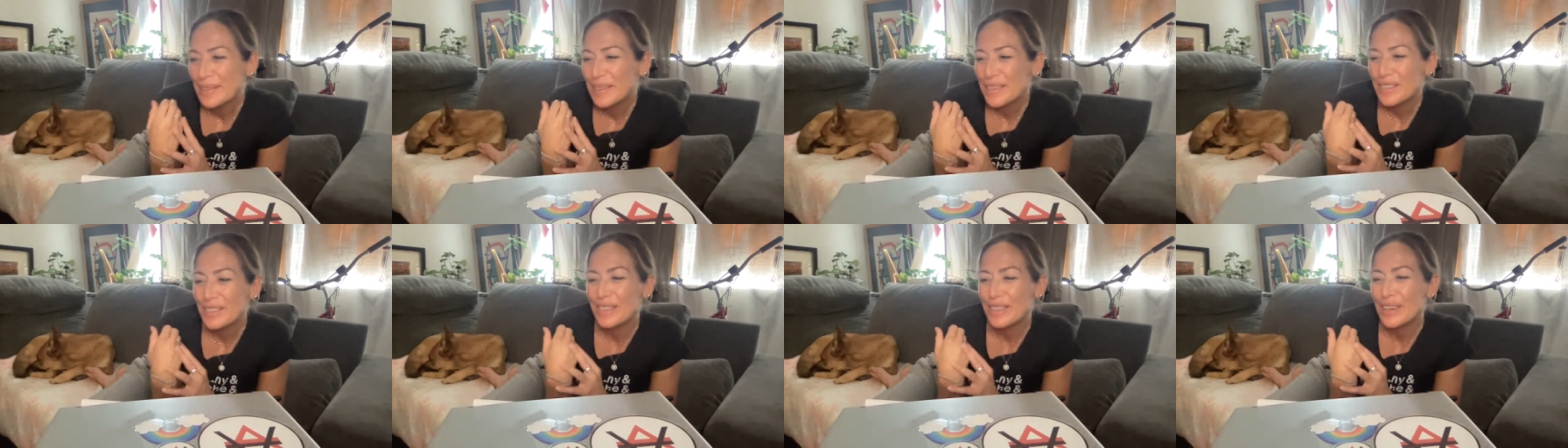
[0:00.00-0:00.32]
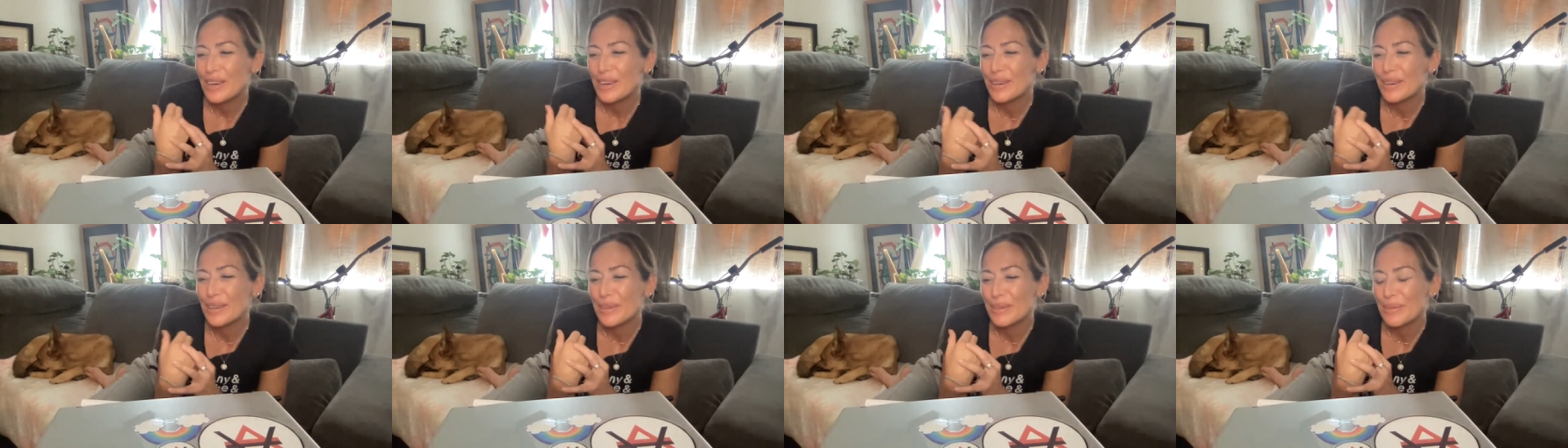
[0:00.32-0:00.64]

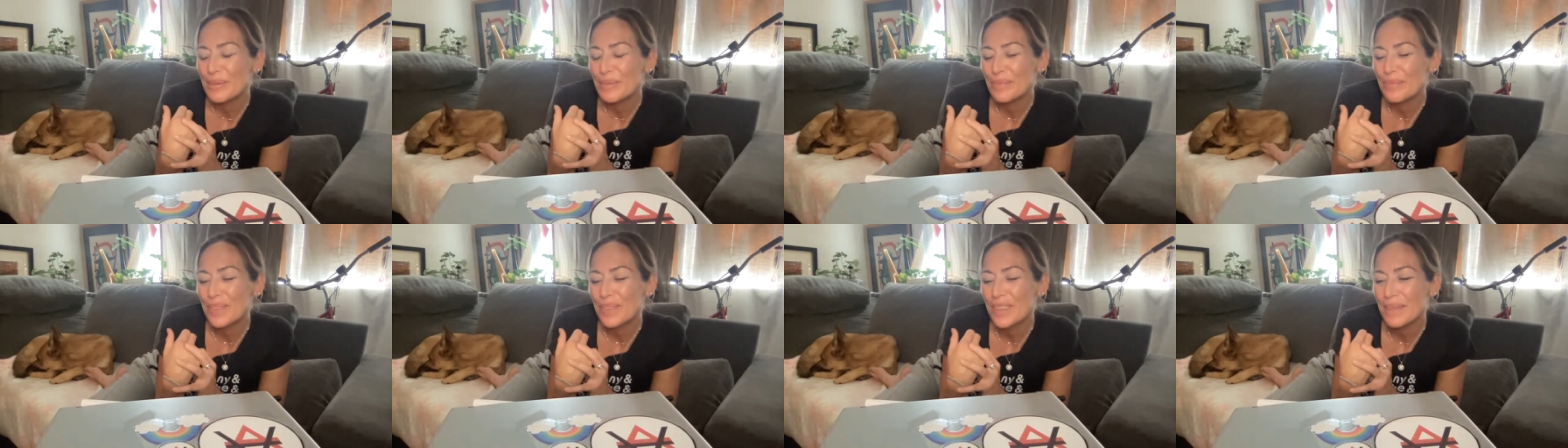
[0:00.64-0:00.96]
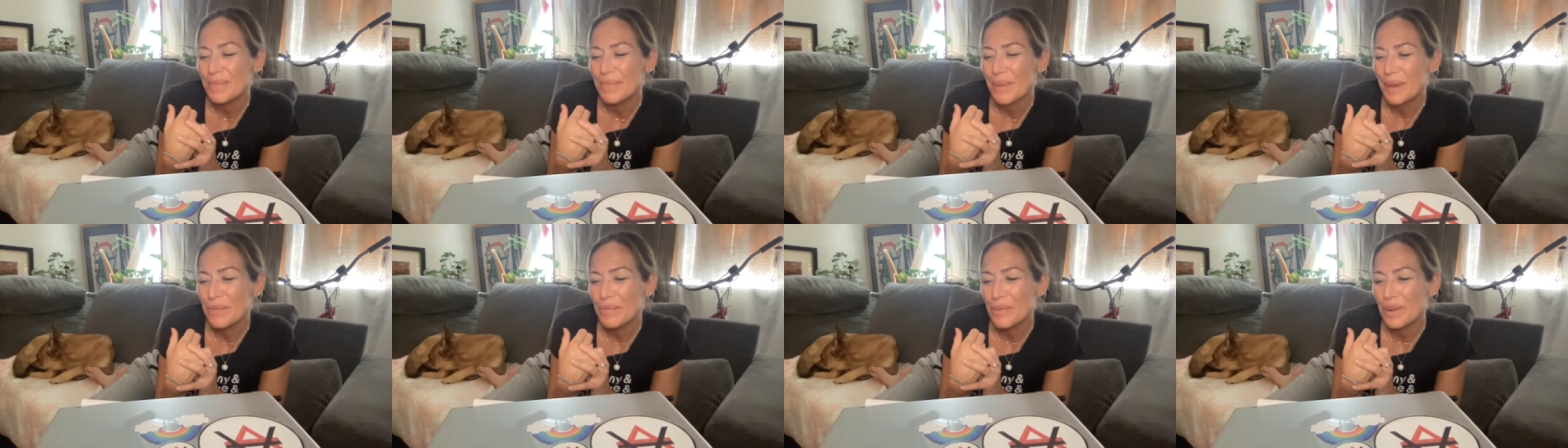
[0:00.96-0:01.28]
So
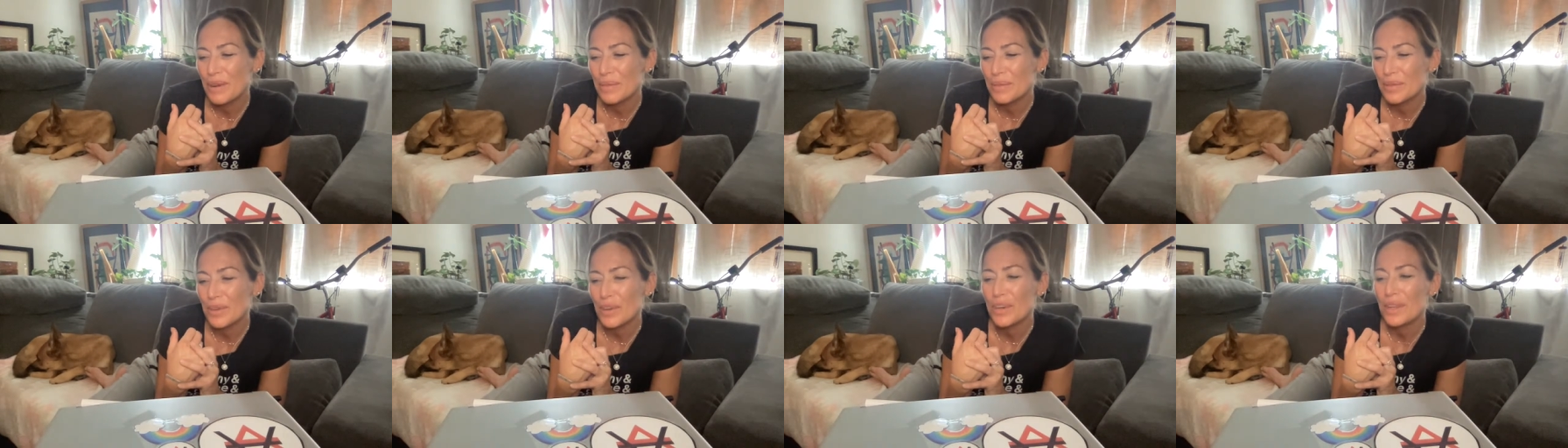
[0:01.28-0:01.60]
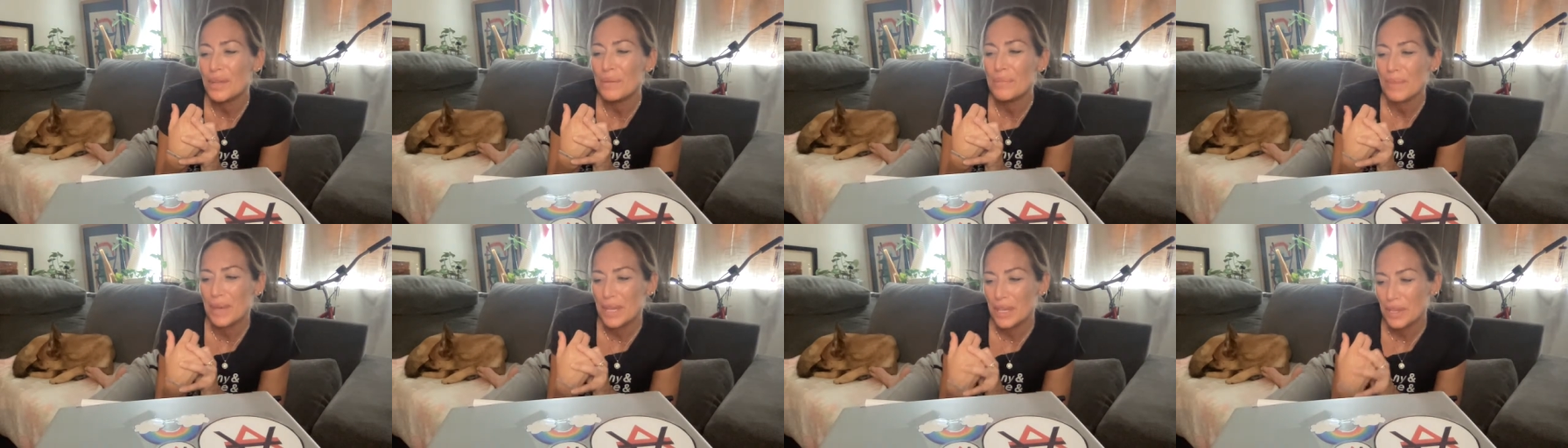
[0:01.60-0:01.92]
my friend was
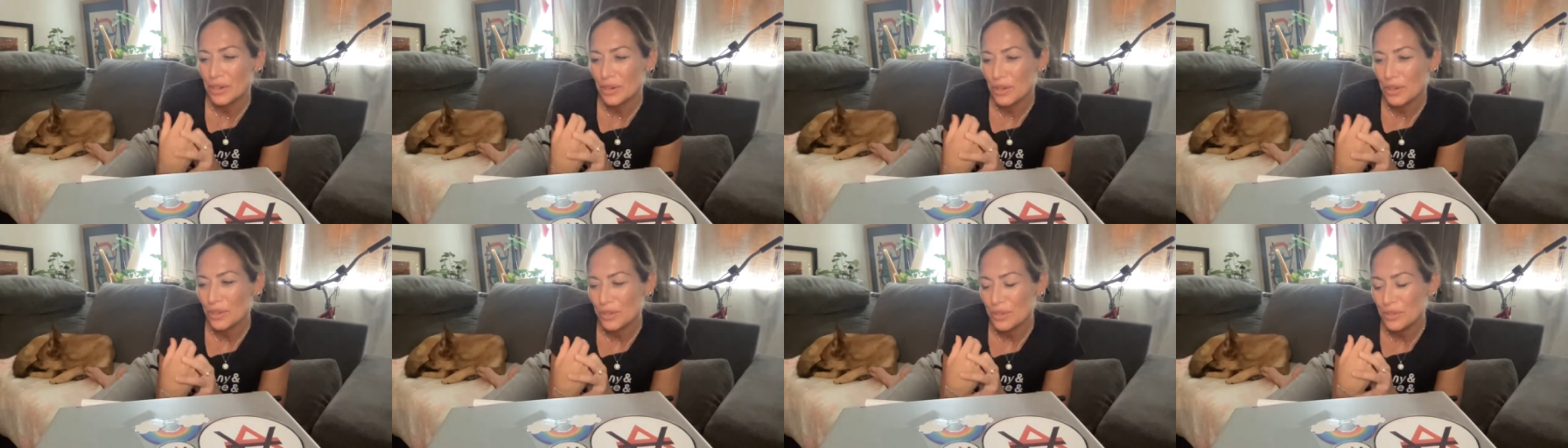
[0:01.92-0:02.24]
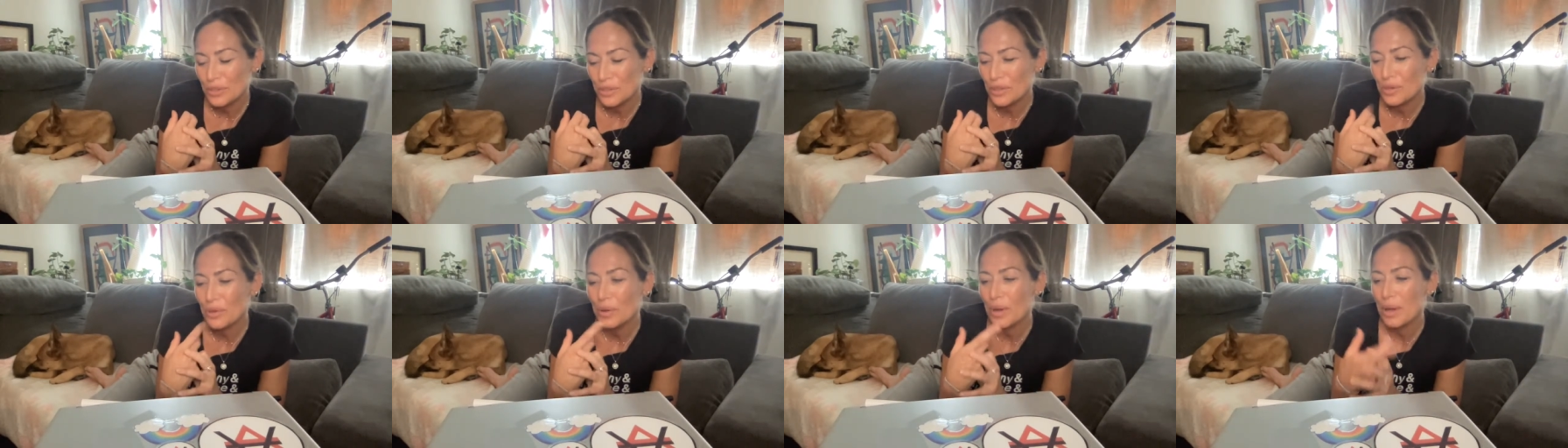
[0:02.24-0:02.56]
already in
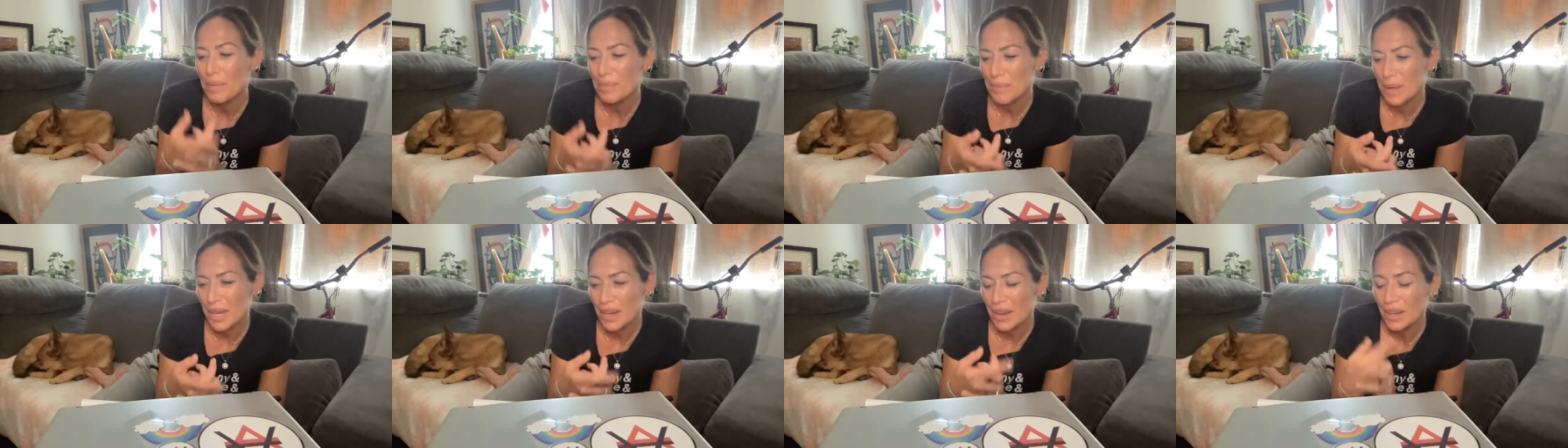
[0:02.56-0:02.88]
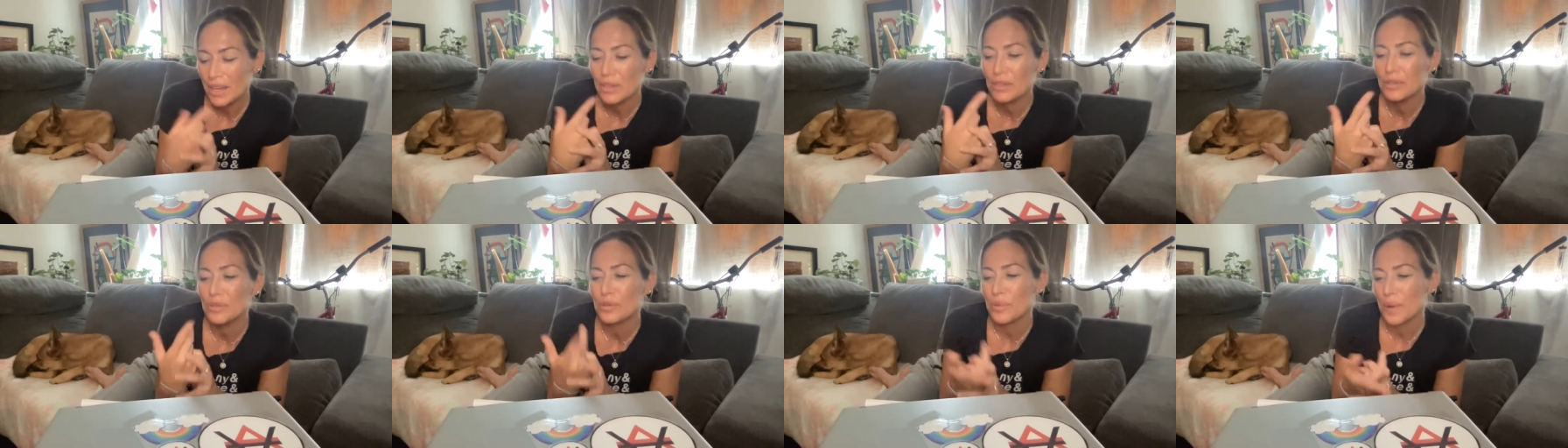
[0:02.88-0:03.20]
Mykonos, who got
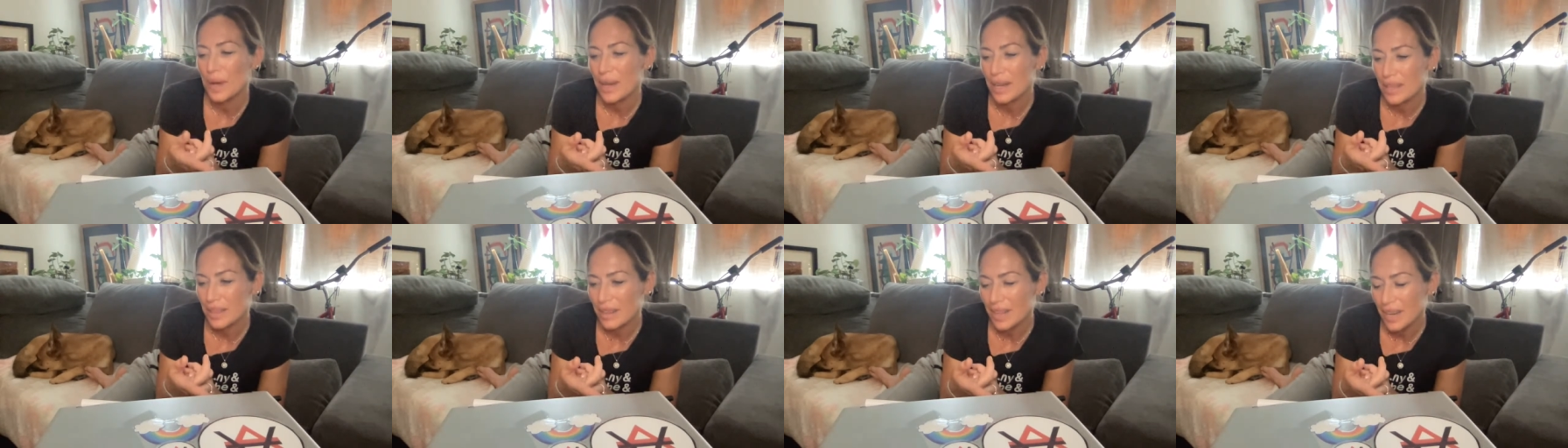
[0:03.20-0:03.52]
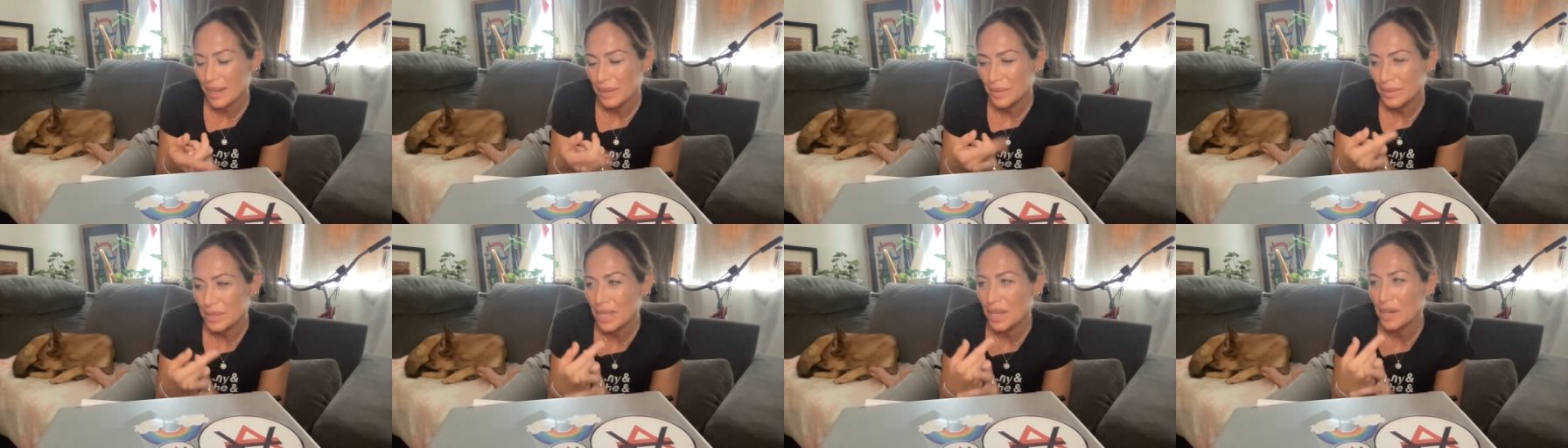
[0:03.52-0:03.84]
married, whose wedding
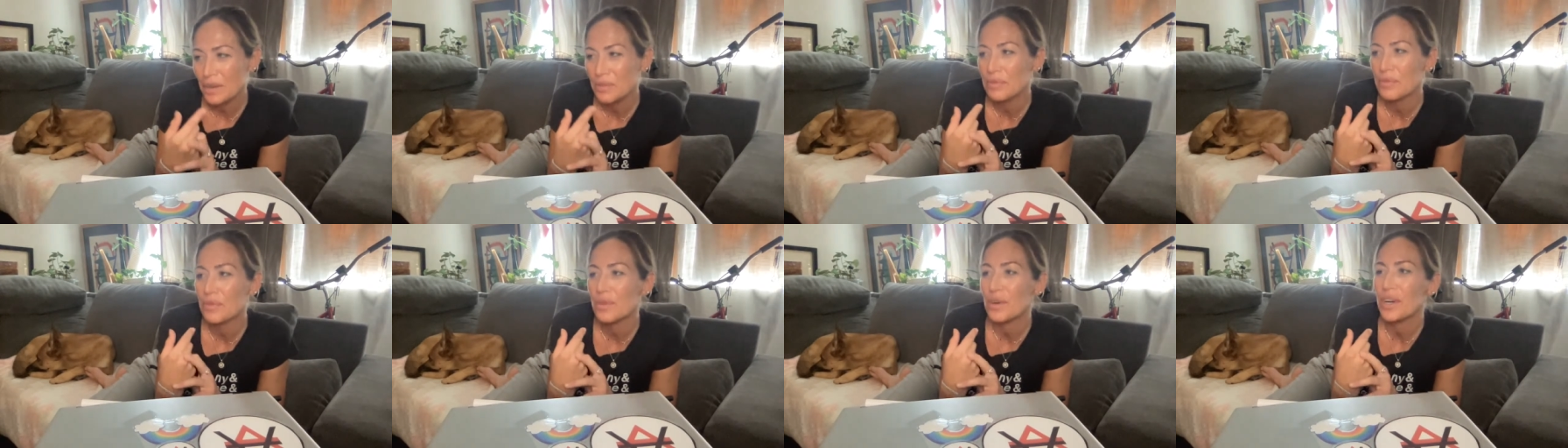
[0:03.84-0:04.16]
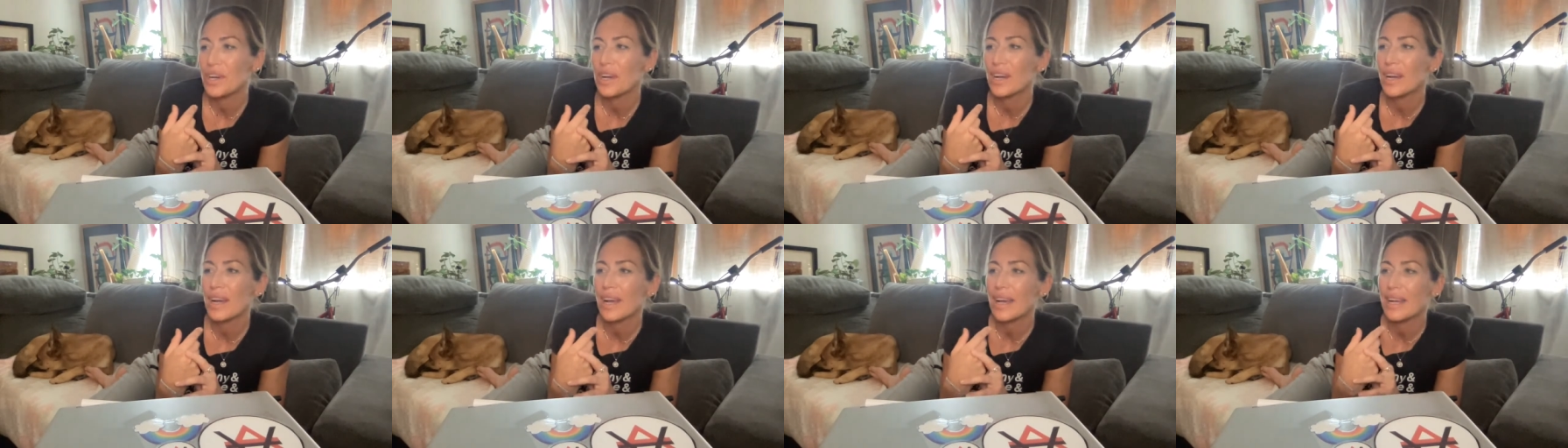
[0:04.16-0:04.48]
that I was there
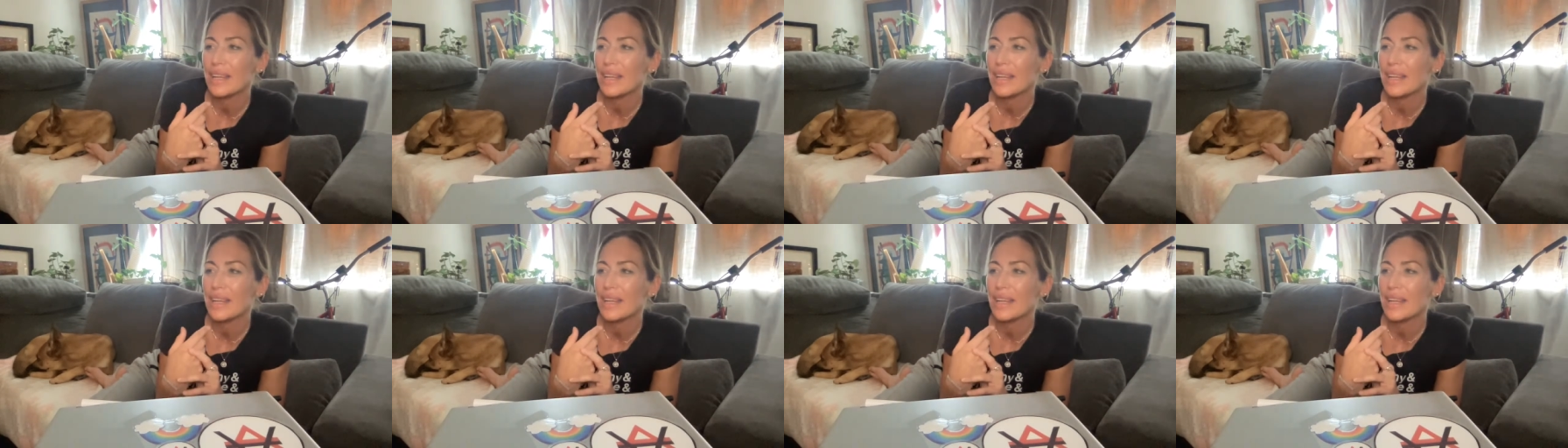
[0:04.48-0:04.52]
for.